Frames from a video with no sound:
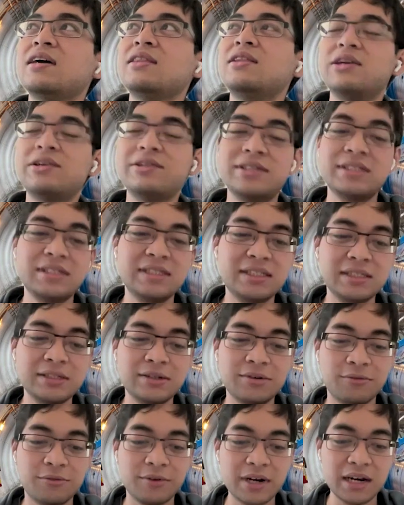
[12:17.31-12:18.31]
There is
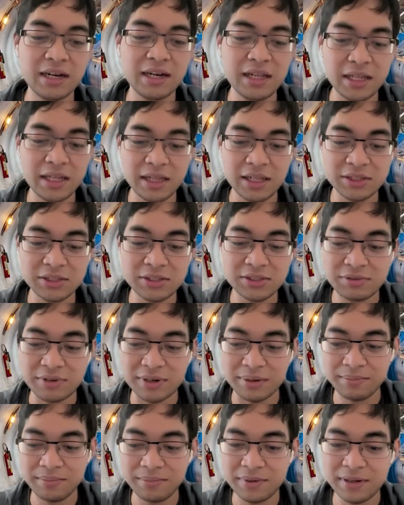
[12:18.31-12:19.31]
one little
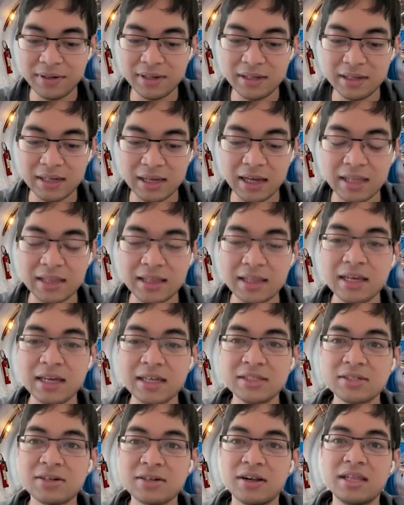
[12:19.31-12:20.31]
shrimp, I think
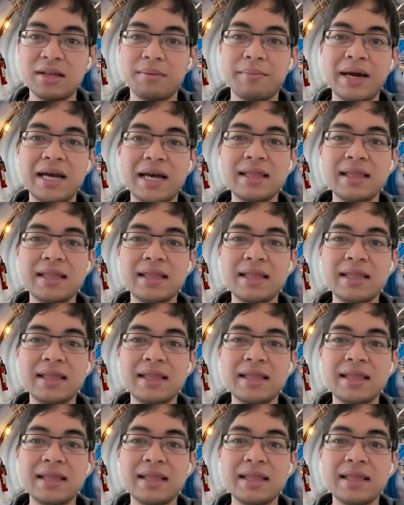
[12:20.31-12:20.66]
it's called the